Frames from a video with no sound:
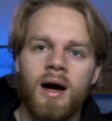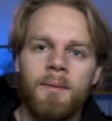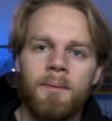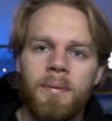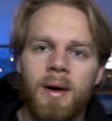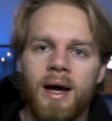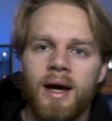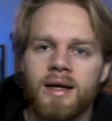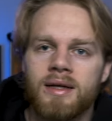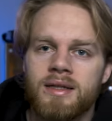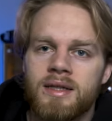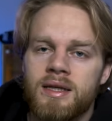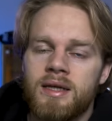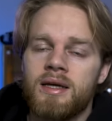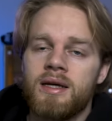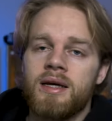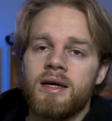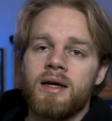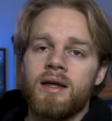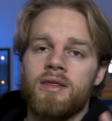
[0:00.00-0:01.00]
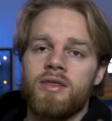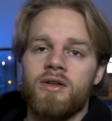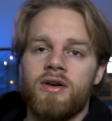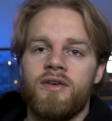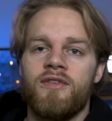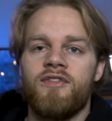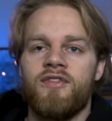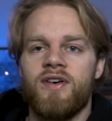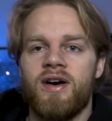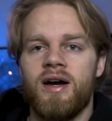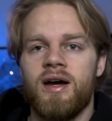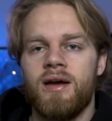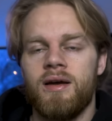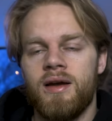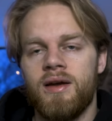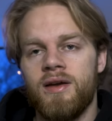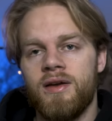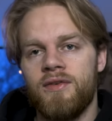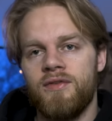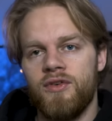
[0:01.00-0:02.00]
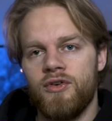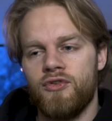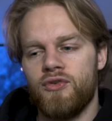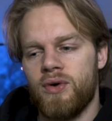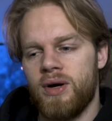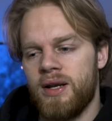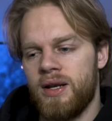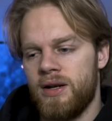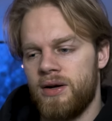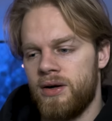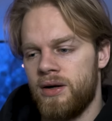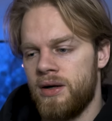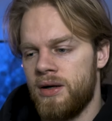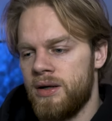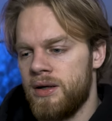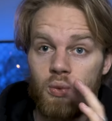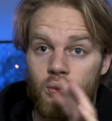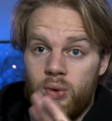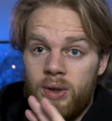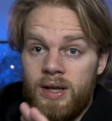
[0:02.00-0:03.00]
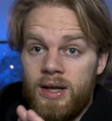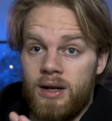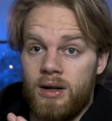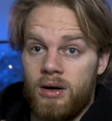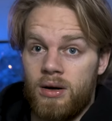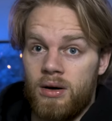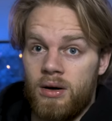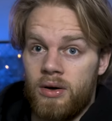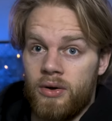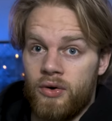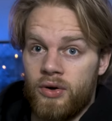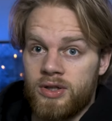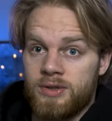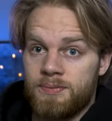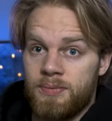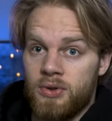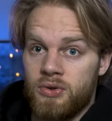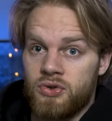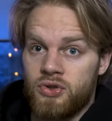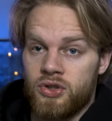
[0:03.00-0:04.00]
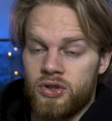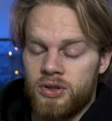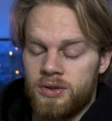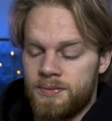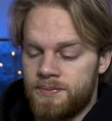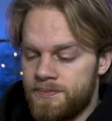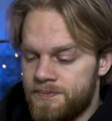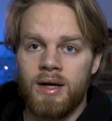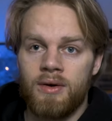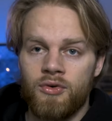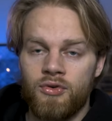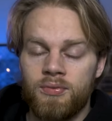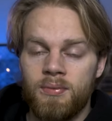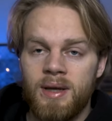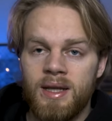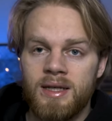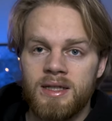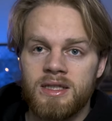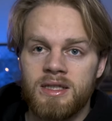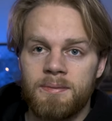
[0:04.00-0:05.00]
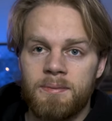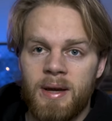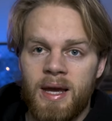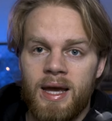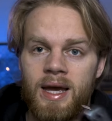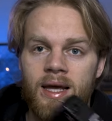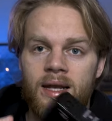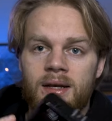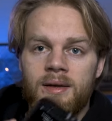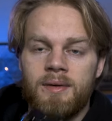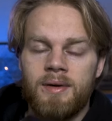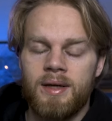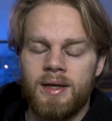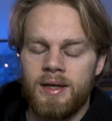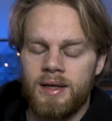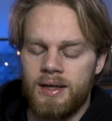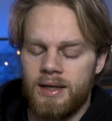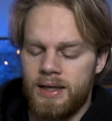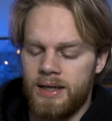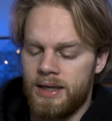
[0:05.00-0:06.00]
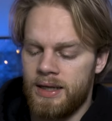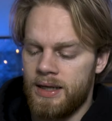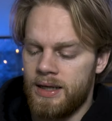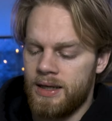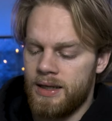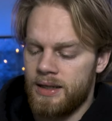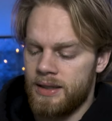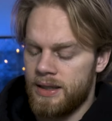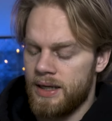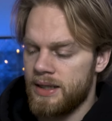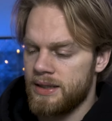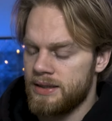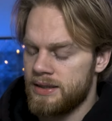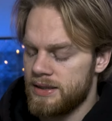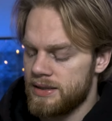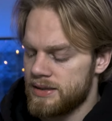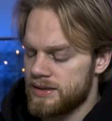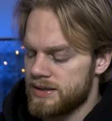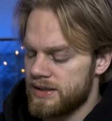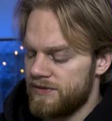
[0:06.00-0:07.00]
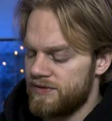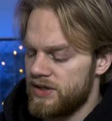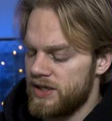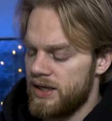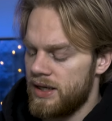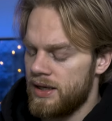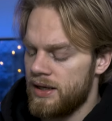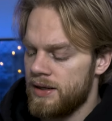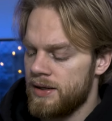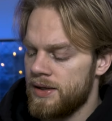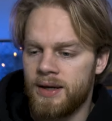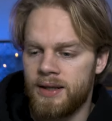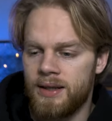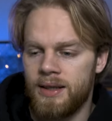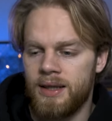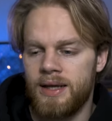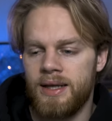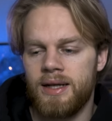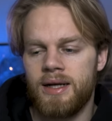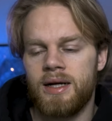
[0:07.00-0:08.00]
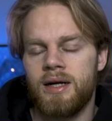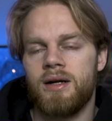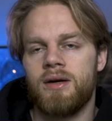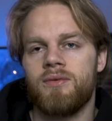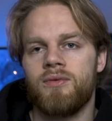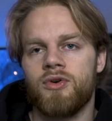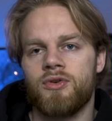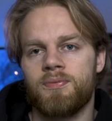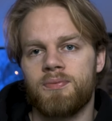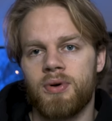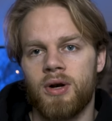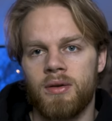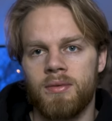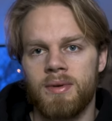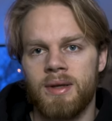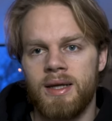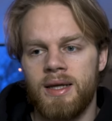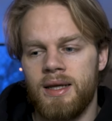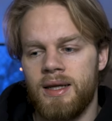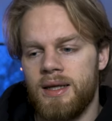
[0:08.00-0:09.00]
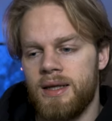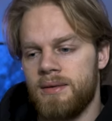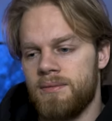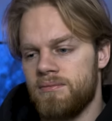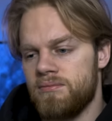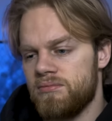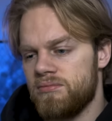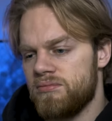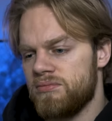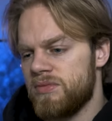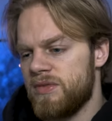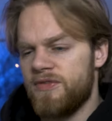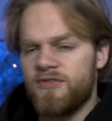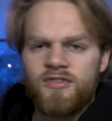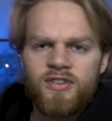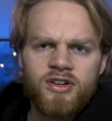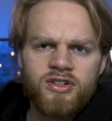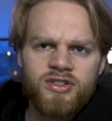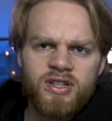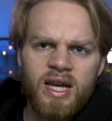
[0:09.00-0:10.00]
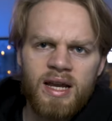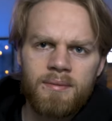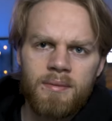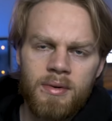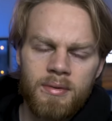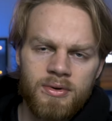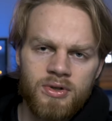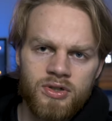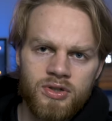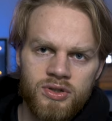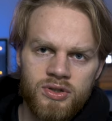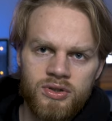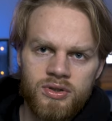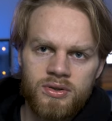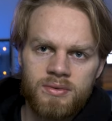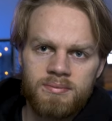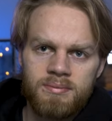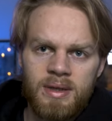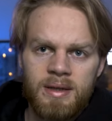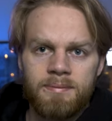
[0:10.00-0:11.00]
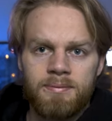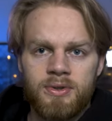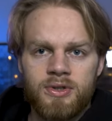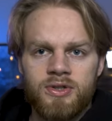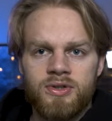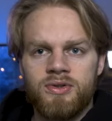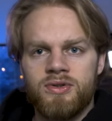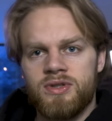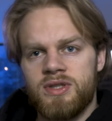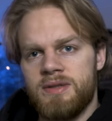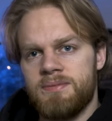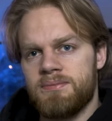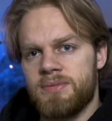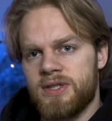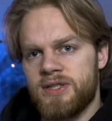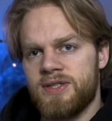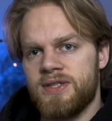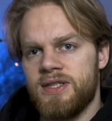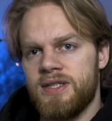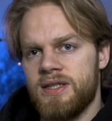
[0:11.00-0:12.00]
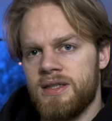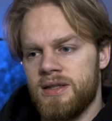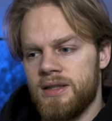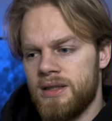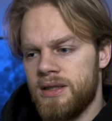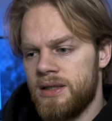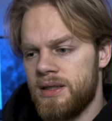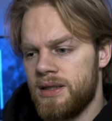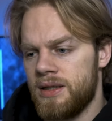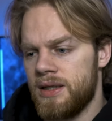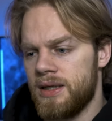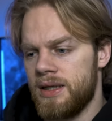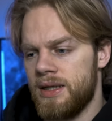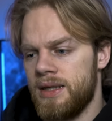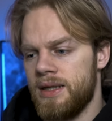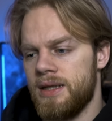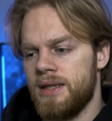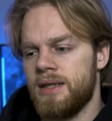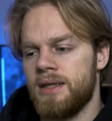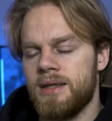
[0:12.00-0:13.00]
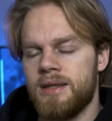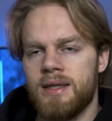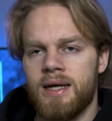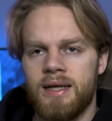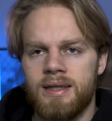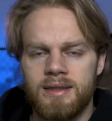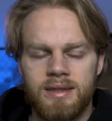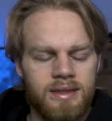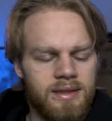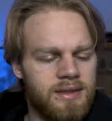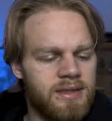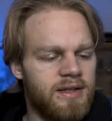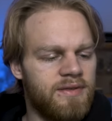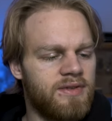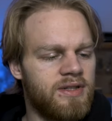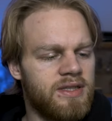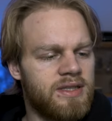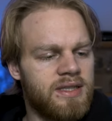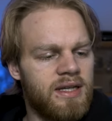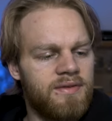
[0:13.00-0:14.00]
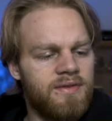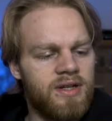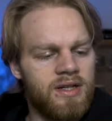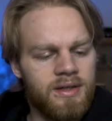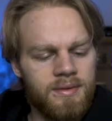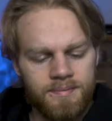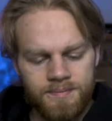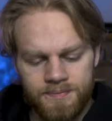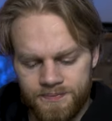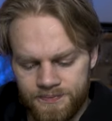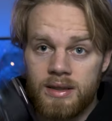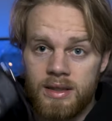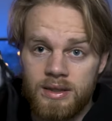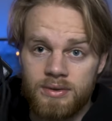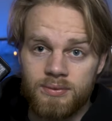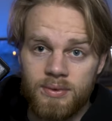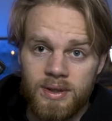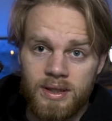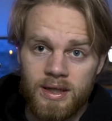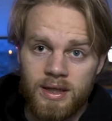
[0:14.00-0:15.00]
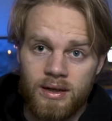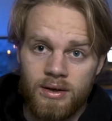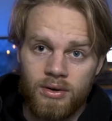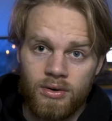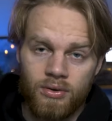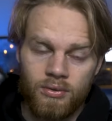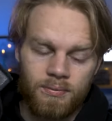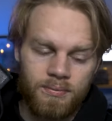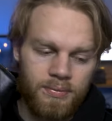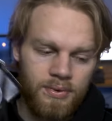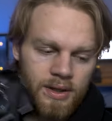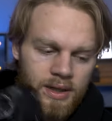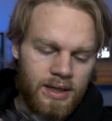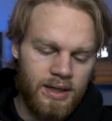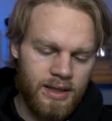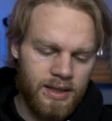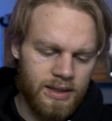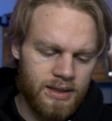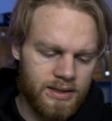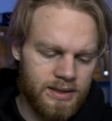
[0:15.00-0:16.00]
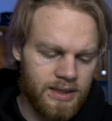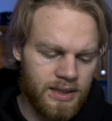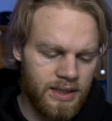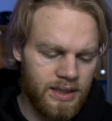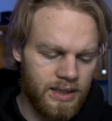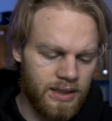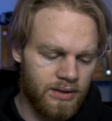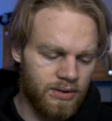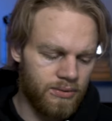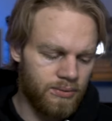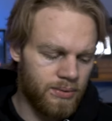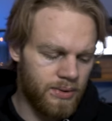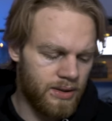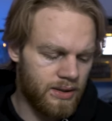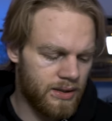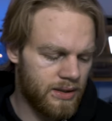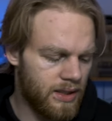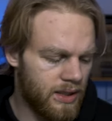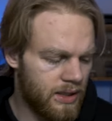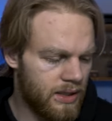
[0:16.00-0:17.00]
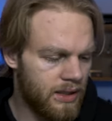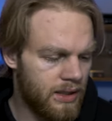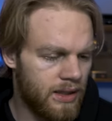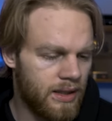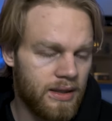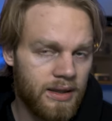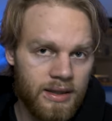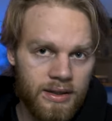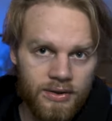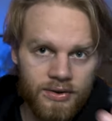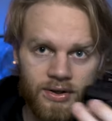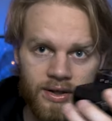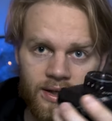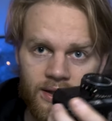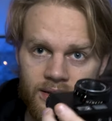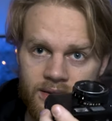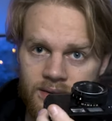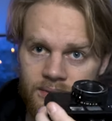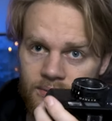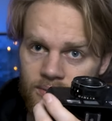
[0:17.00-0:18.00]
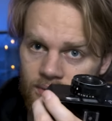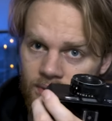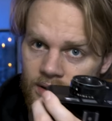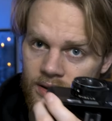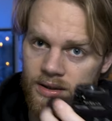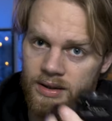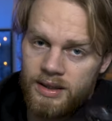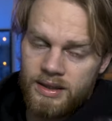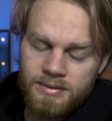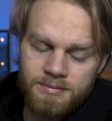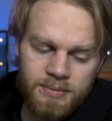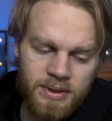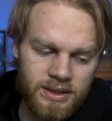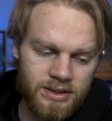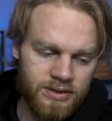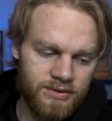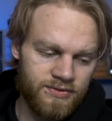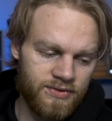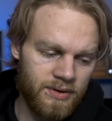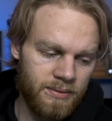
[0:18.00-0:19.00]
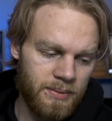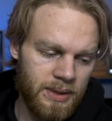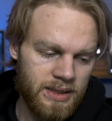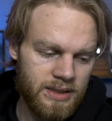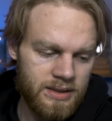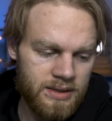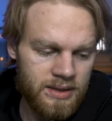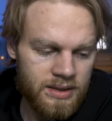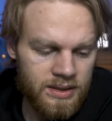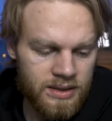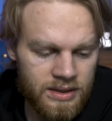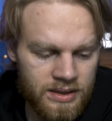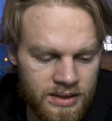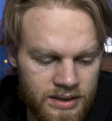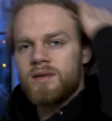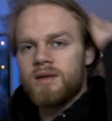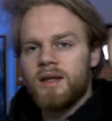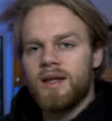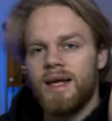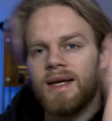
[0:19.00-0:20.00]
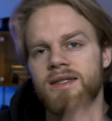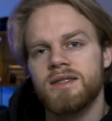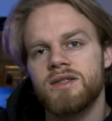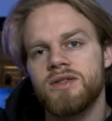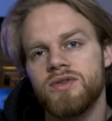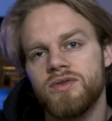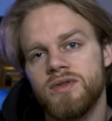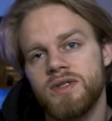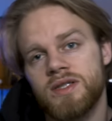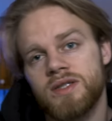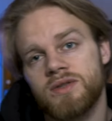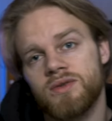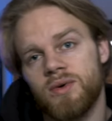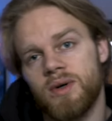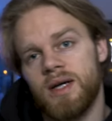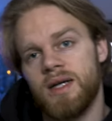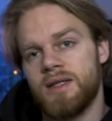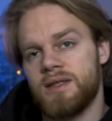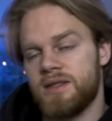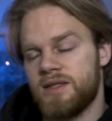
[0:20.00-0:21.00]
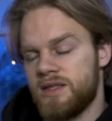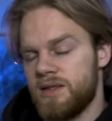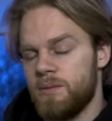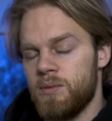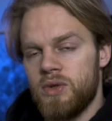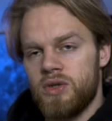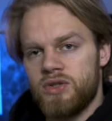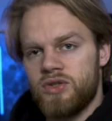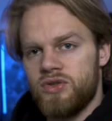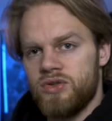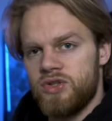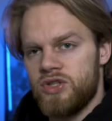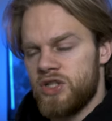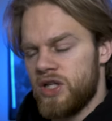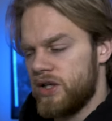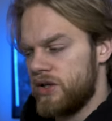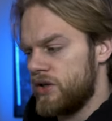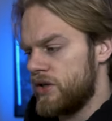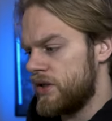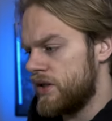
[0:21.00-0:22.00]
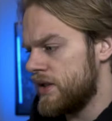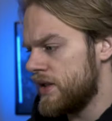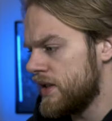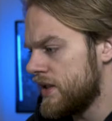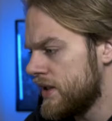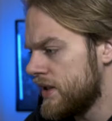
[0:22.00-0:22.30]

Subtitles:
compact 35 viewfinder with auto exposure. It was made in Japan in 1970, and later was probably the first camera to be produced in Brazil in 1977. This one, I hope it could work. I think you can get some really nice pictures from it. The last two is quite similar to each other.